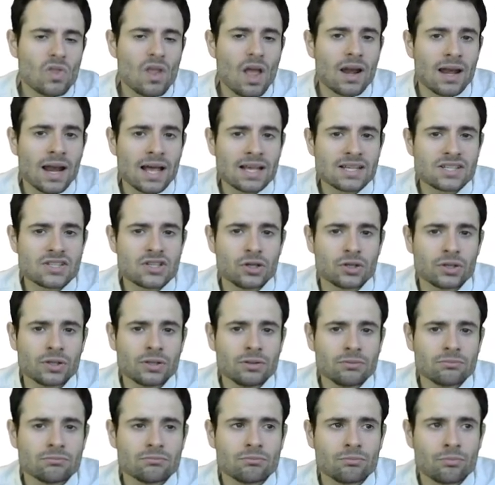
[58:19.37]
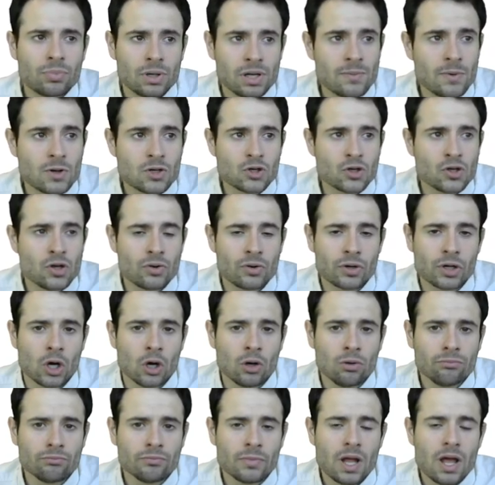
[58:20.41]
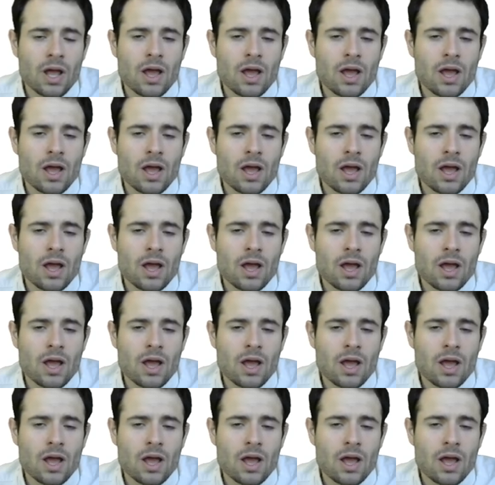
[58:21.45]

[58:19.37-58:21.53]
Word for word: Last year, pretty much a year ago,